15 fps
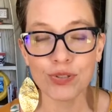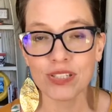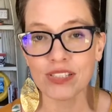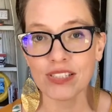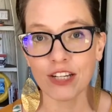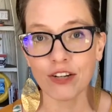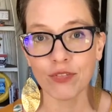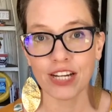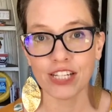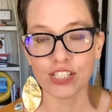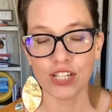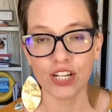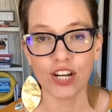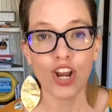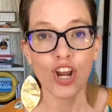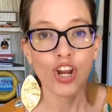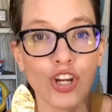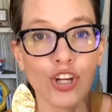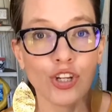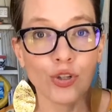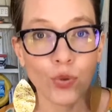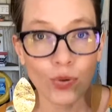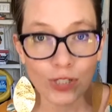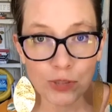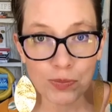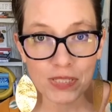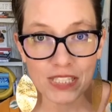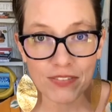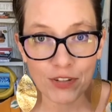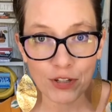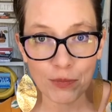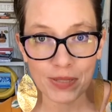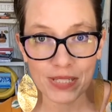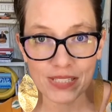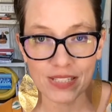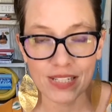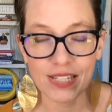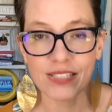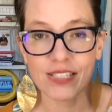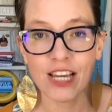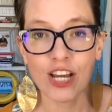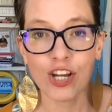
consideration your specific business,